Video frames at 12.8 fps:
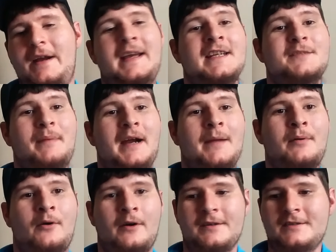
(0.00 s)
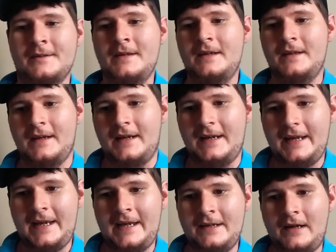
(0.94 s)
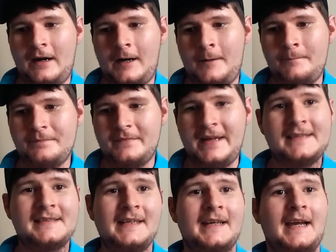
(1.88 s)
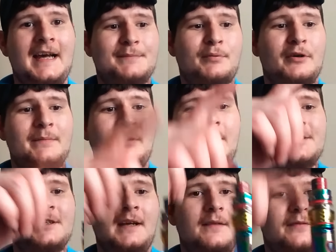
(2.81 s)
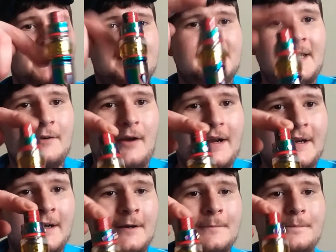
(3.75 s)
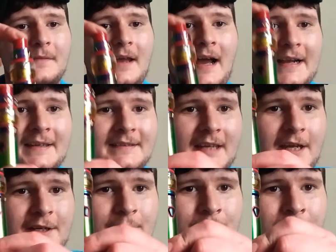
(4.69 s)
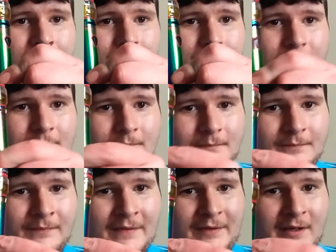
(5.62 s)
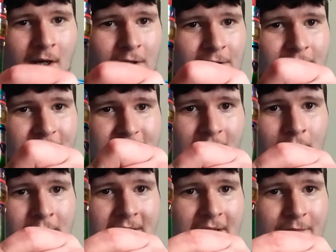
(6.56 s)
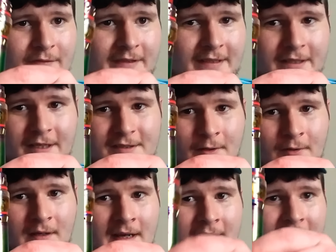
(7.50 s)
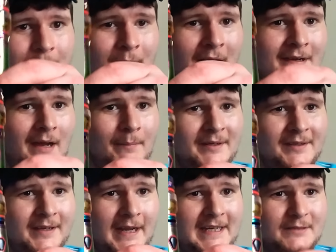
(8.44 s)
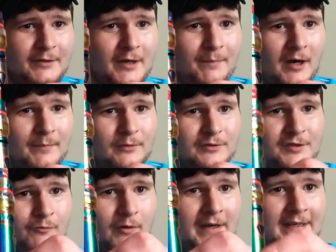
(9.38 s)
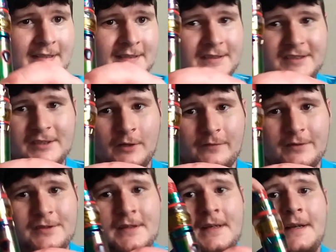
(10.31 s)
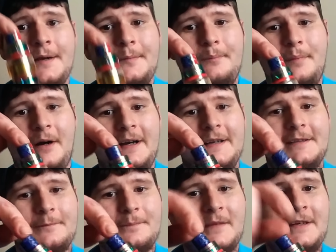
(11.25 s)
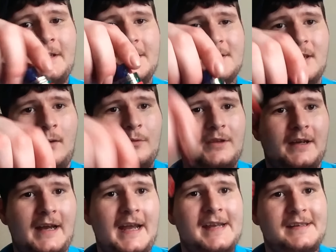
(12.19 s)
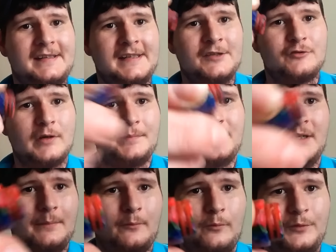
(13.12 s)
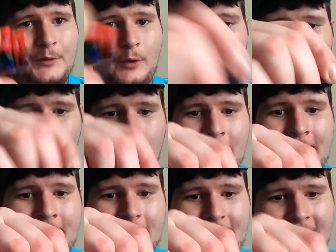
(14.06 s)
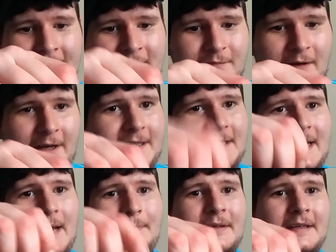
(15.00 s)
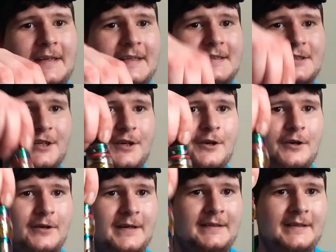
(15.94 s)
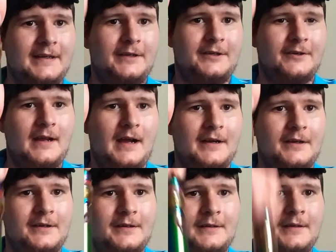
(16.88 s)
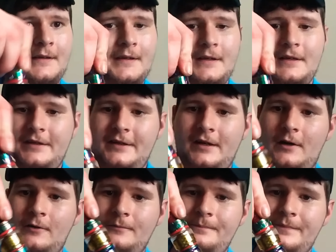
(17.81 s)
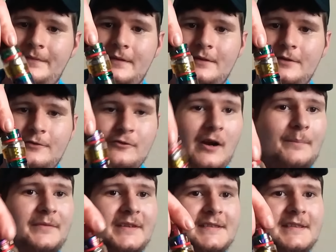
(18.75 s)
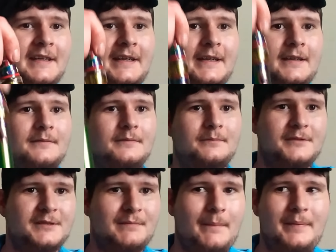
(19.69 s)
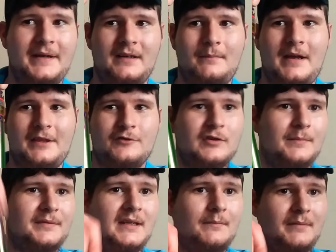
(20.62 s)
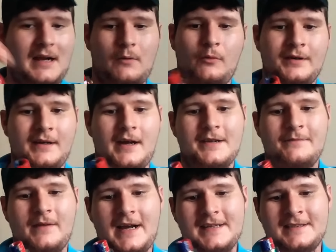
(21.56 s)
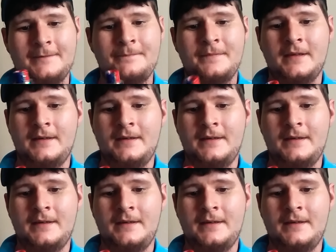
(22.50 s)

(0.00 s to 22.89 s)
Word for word: and spare parts. And um, that's it, guys. Pretty much this thing right here, I can tell you that the color looks totally different than it does online. It might not be the case with your purples and reds and silvers, but it does come with a 810 drip tip dual O-ring, and it's very snappy, and it's secured in there. You're not going to, you know, drop this thing just by picking up by the drip tip, but I would not advise it.